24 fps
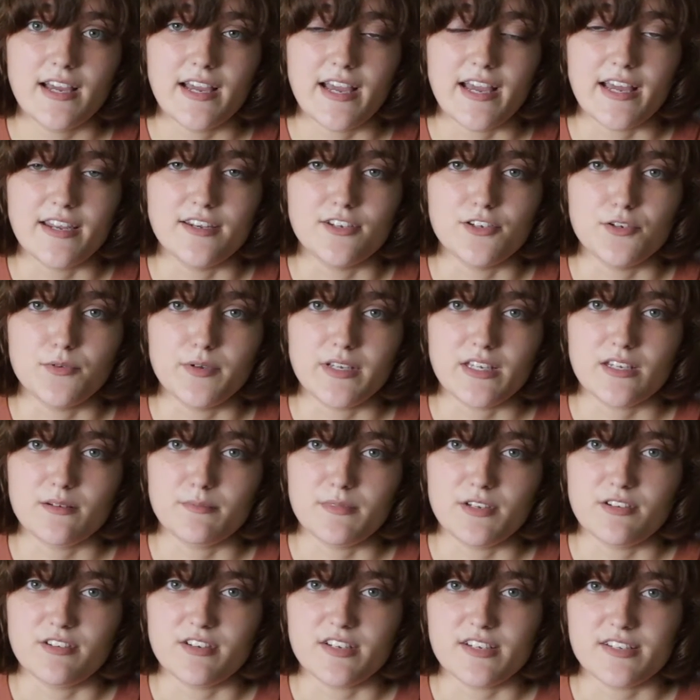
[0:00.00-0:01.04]
and doing
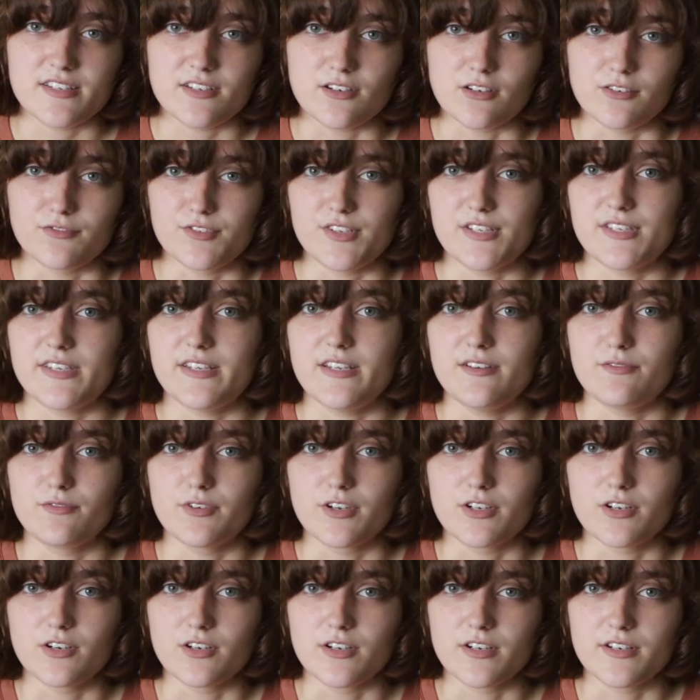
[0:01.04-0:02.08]
community service in
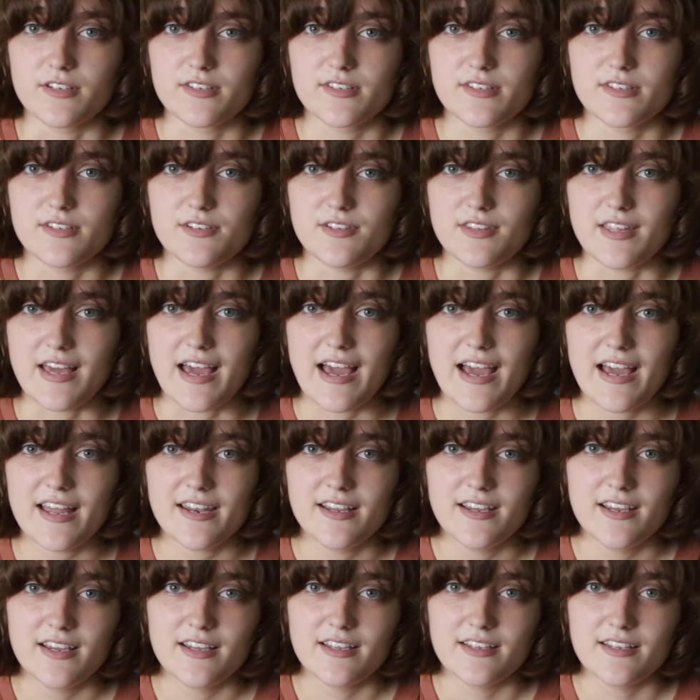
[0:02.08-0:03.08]
regards to that.